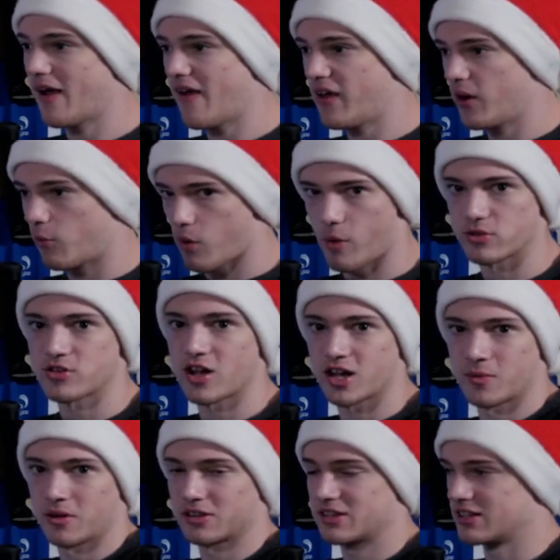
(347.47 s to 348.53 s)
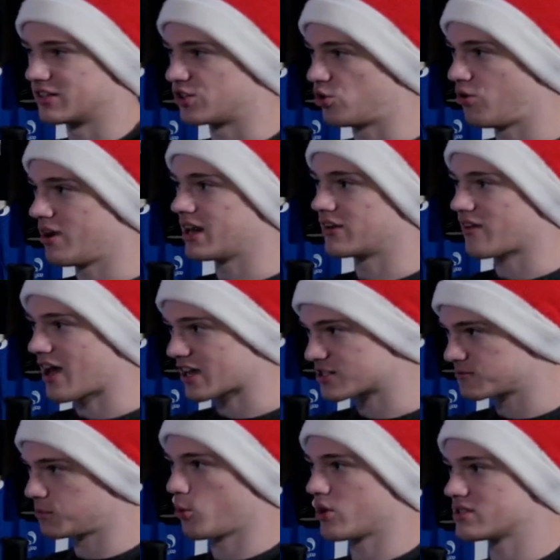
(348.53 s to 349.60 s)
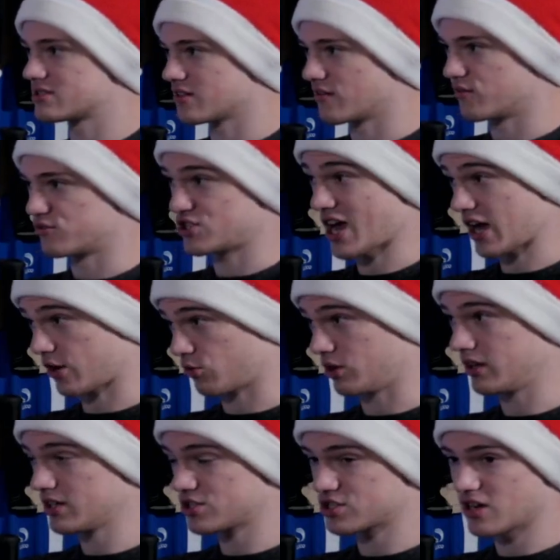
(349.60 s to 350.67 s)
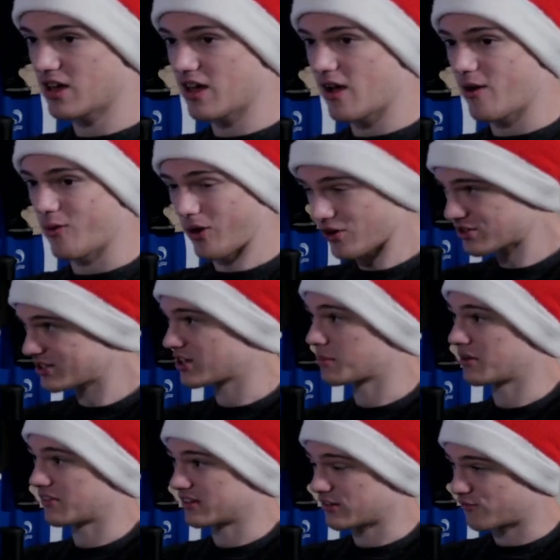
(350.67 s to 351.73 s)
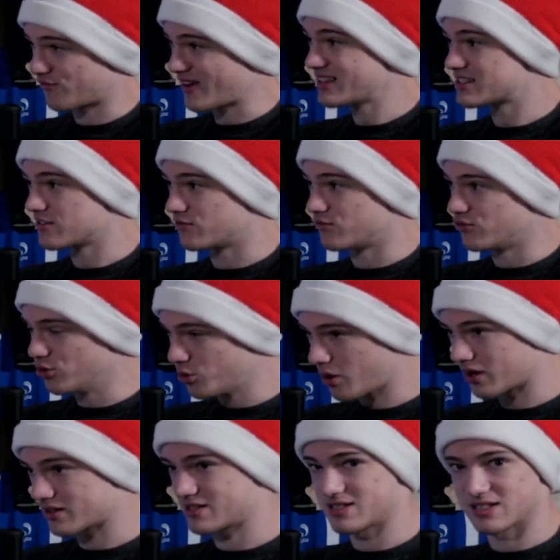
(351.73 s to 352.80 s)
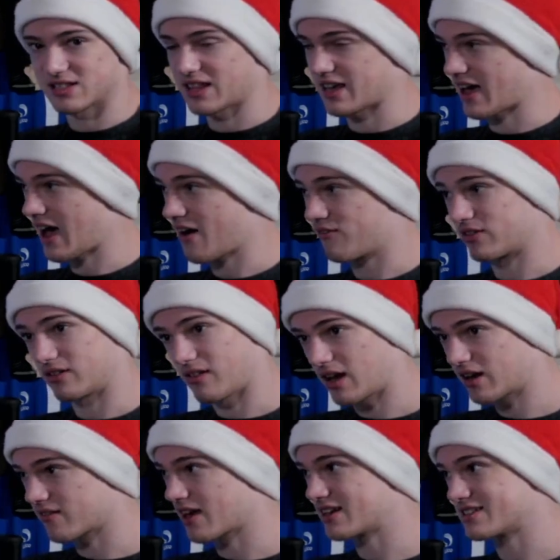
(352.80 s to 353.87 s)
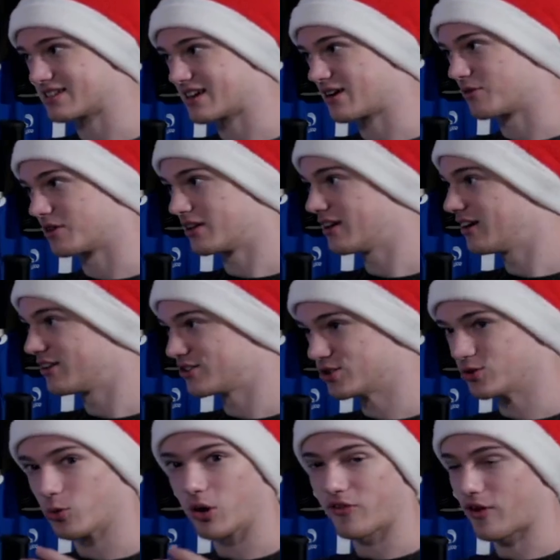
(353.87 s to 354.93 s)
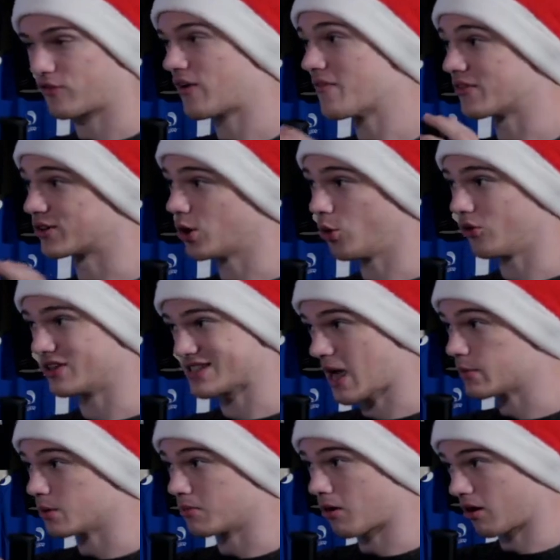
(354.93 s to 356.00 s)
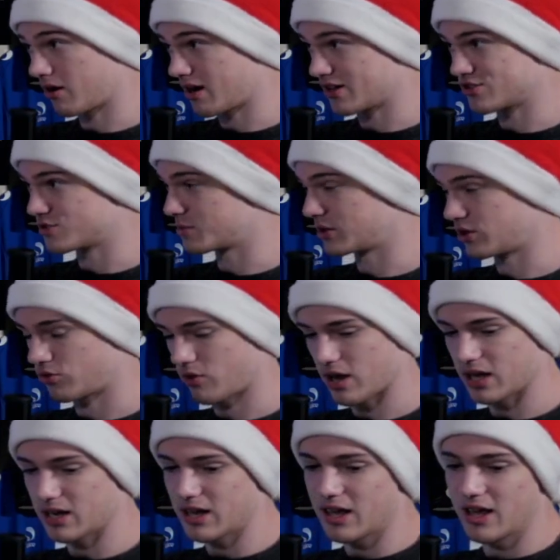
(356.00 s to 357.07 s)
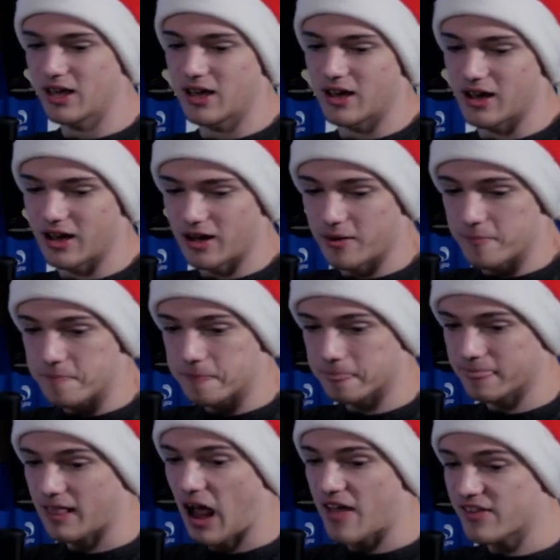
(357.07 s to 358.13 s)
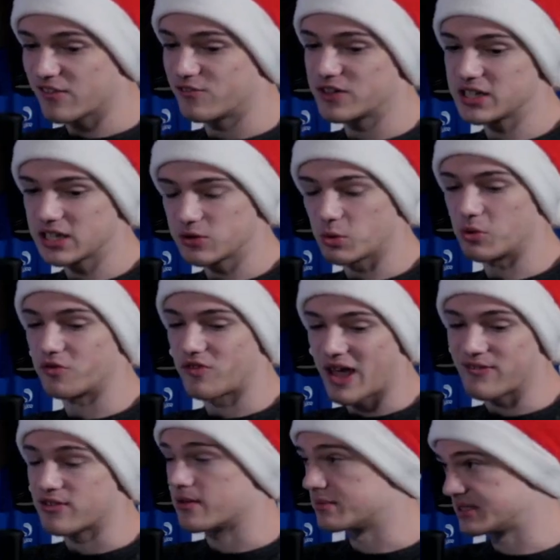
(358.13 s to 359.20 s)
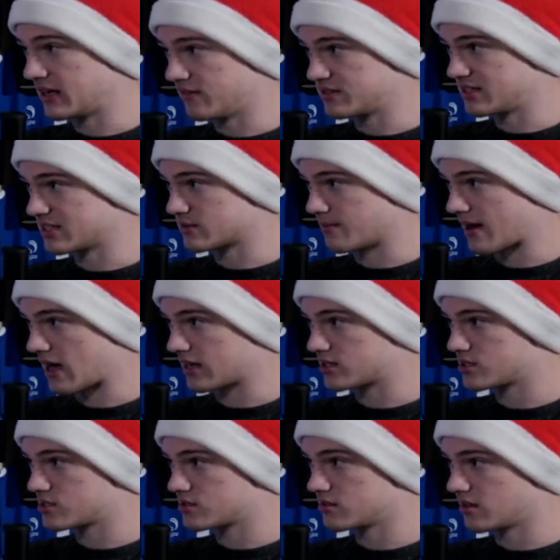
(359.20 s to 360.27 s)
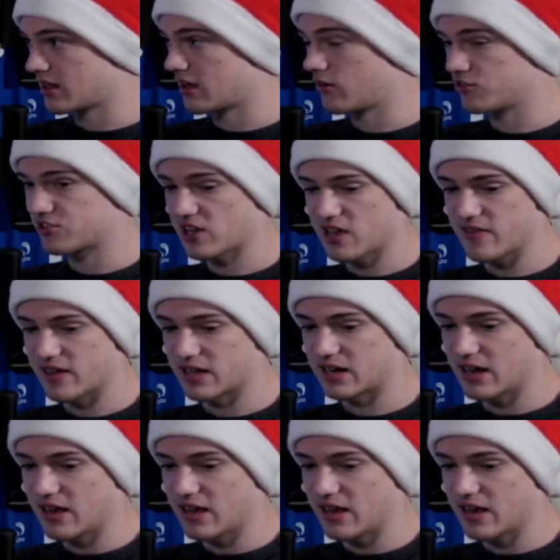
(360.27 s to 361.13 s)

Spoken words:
while we're talking about the creative exploits of Jack Grealish, we're also talking about the defensive nuances that they have, and a lot of that is down to one of our favorite goalies, Emi Martinez, has been great. I think Villa will favor themselves in this match. They'll say that